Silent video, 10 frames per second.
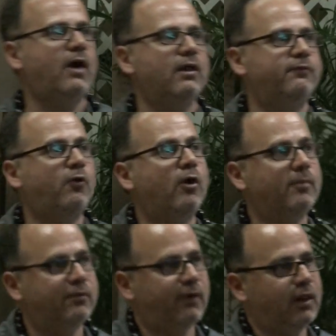vo
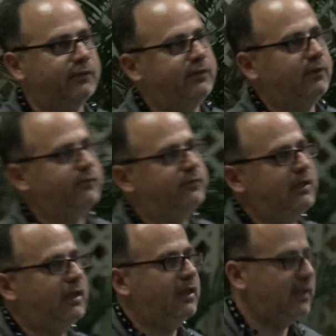former volunteers
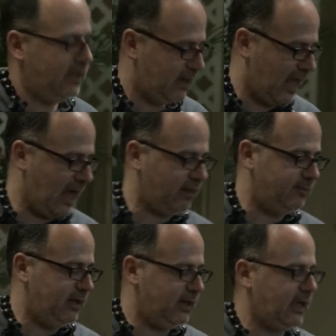did in
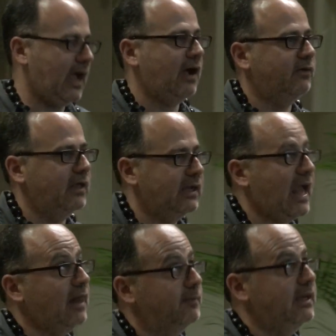Alameda County, in
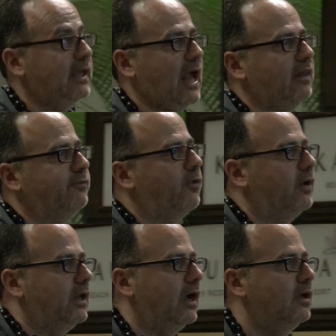Alameda,
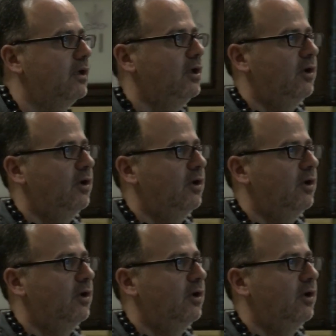California,